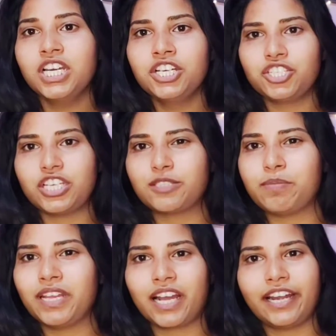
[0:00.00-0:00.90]

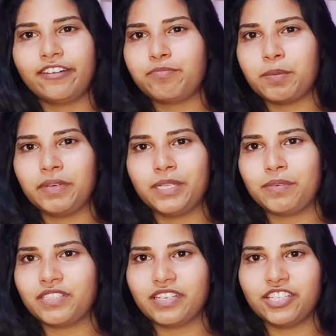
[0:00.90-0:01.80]
Shakespeare, a kind of
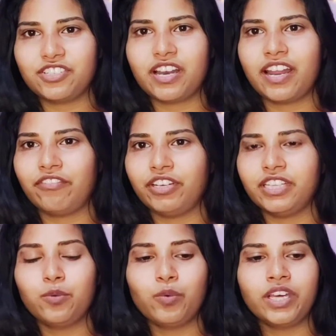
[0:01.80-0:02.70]
PPT presentation and
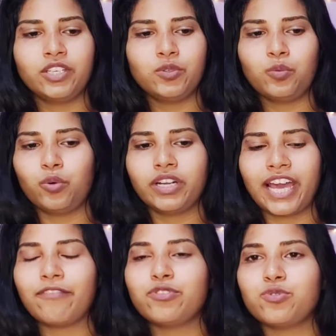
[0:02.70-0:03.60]
everything, where you won't
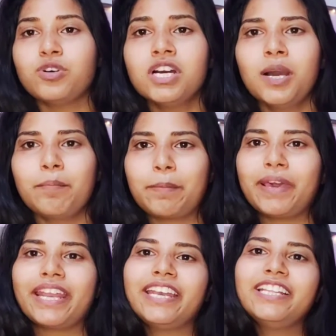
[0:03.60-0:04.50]
have to
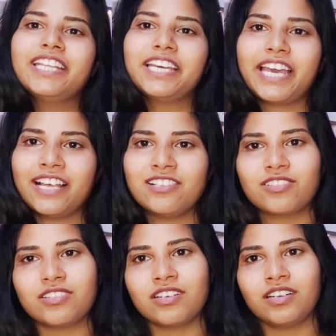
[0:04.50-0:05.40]
prepare anything
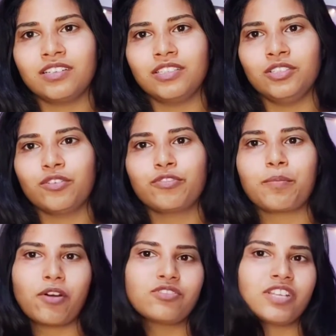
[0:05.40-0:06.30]
else
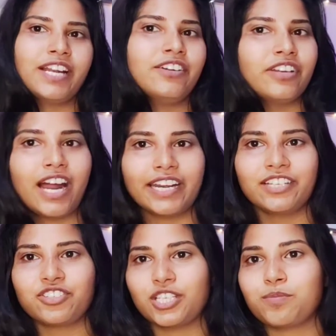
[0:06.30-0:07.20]
from outside
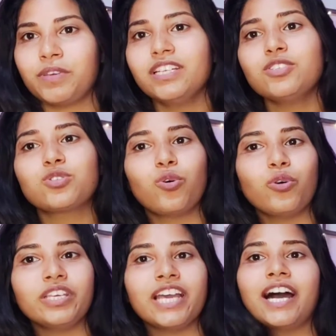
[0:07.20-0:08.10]
regarding Shakespeare.
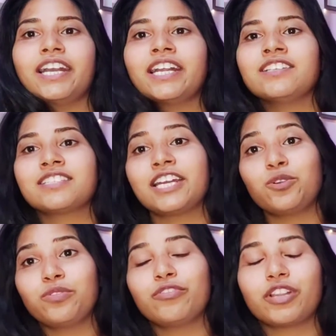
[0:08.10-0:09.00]
So yeah, stay
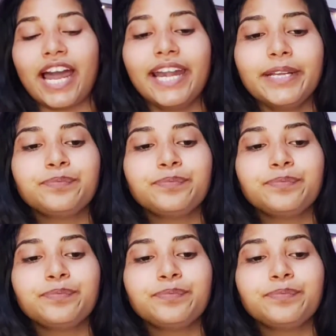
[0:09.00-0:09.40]
tuned for that.